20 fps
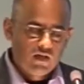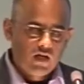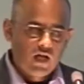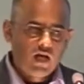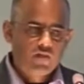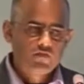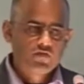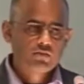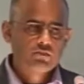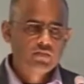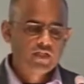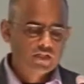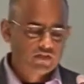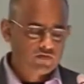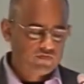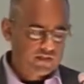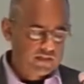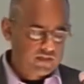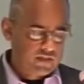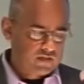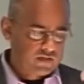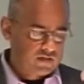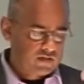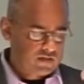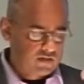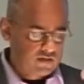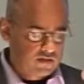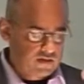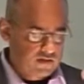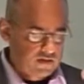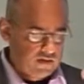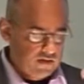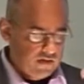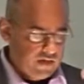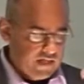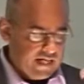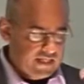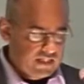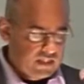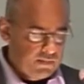After much resistance
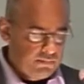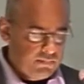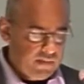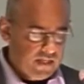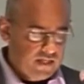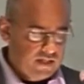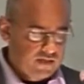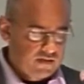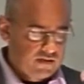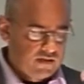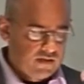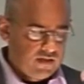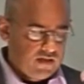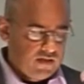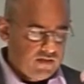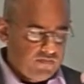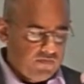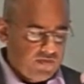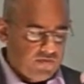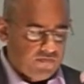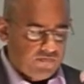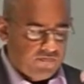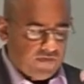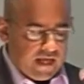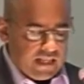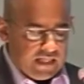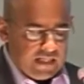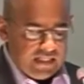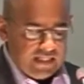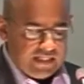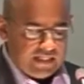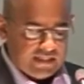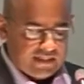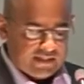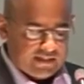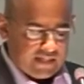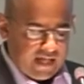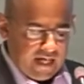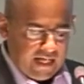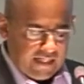and debate, we finally
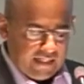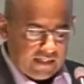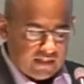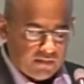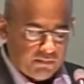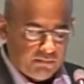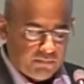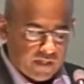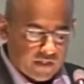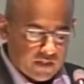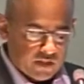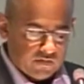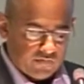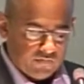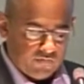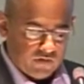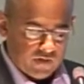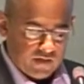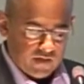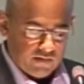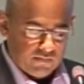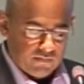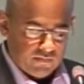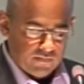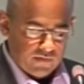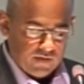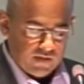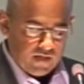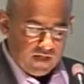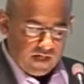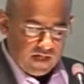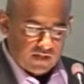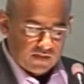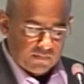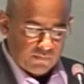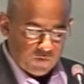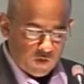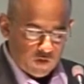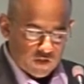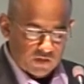designed the budget for him, and the
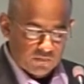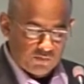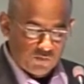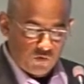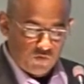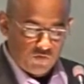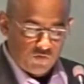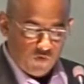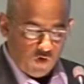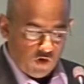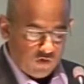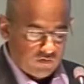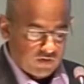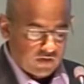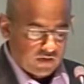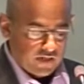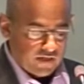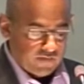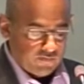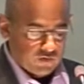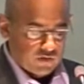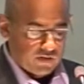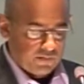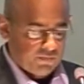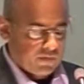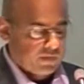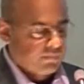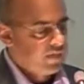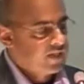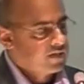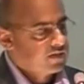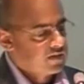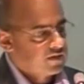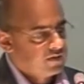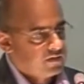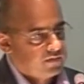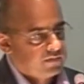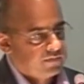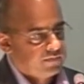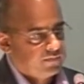project moved forward and was implemented.